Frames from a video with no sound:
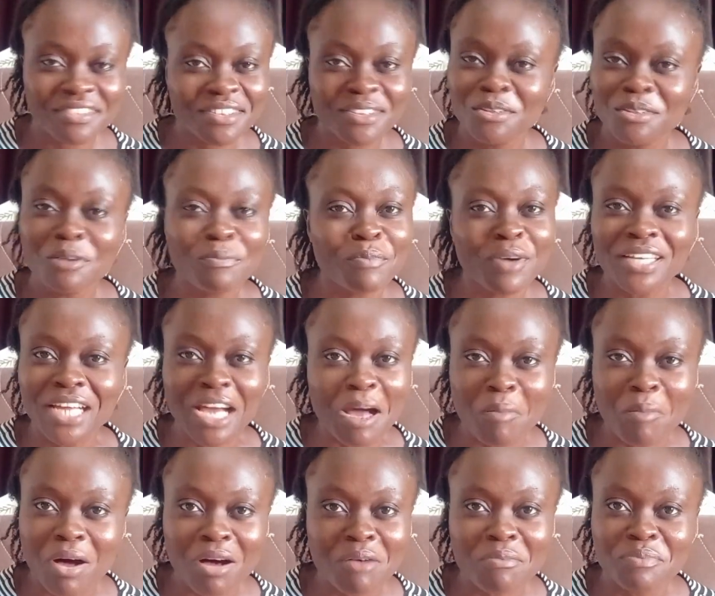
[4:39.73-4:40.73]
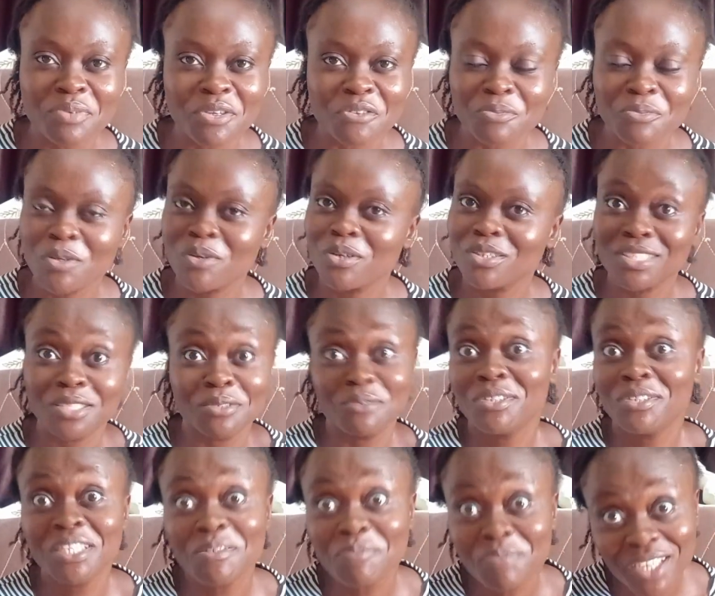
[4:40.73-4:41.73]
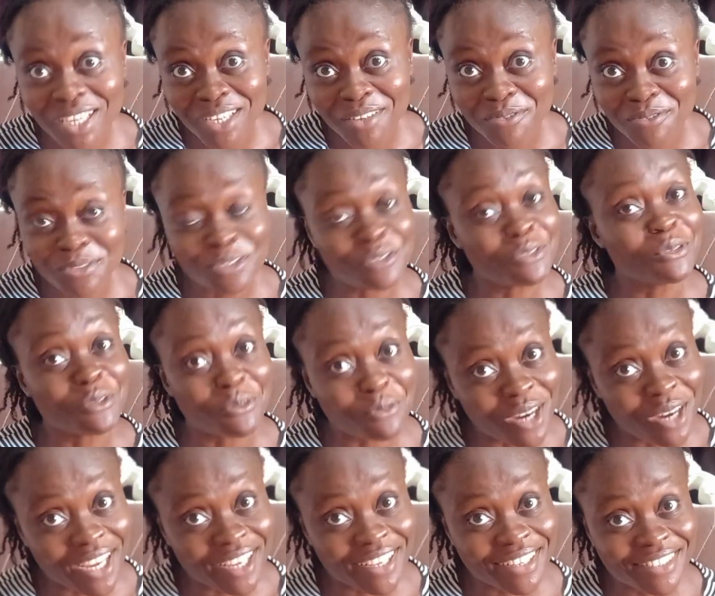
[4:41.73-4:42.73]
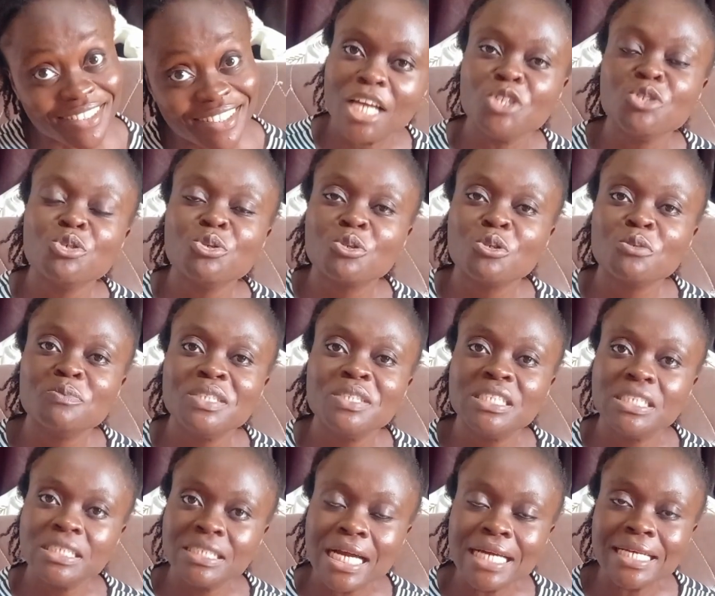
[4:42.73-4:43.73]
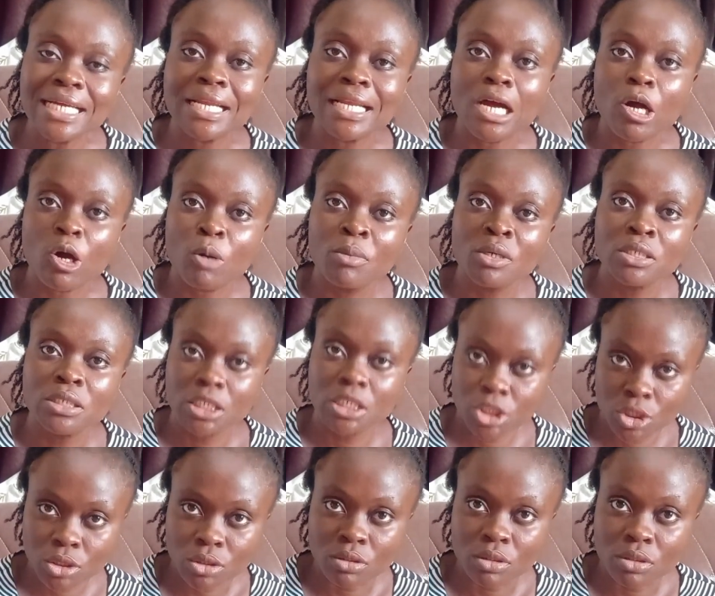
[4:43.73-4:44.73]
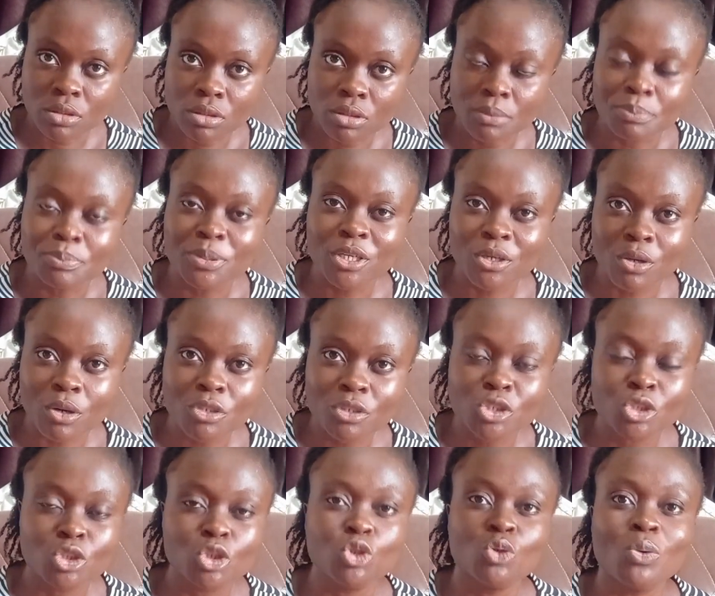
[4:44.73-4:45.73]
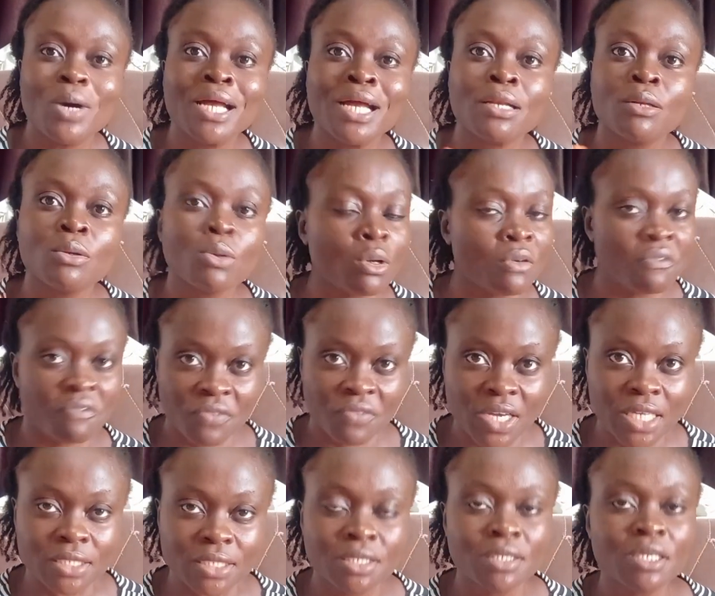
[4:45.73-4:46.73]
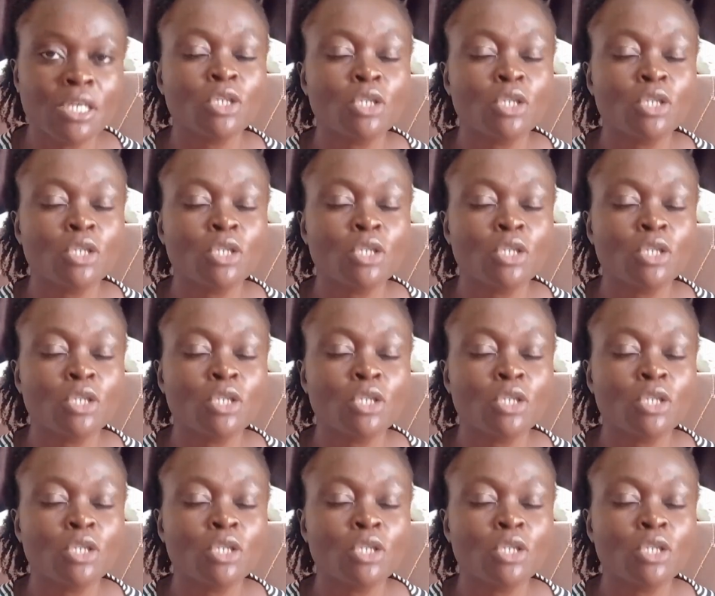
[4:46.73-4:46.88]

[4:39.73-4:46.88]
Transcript: Don't bother about beef because they don't eat beef. You know why? You could be denied an accommodation because you are non-veg.